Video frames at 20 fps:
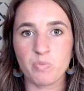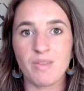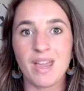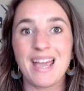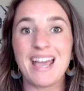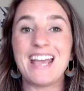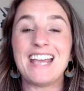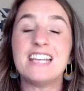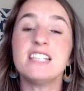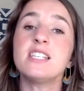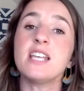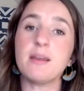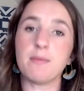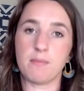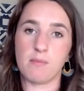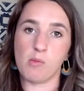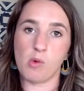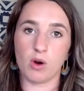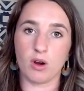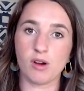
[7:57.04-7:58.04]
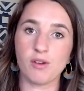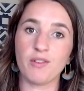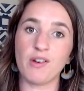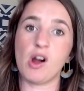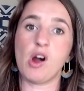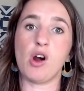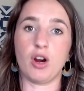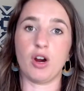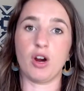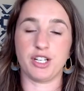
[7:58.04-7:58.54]
Is it more of a
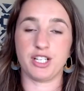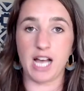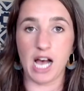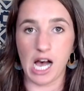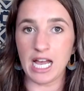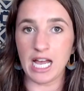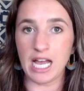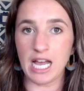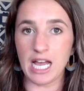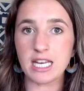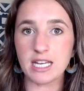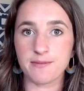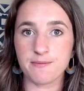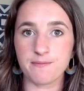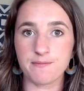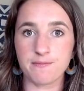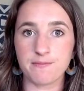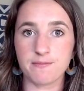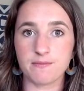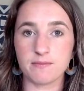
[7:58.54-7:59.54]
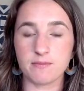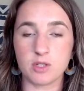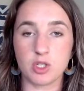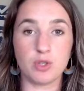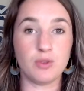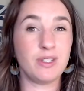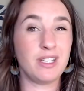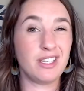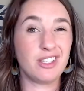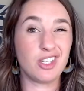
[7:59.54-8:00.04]
hard cut? Do
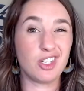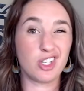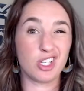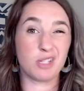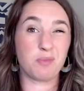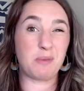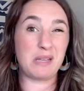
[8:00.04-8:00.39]
you need to just be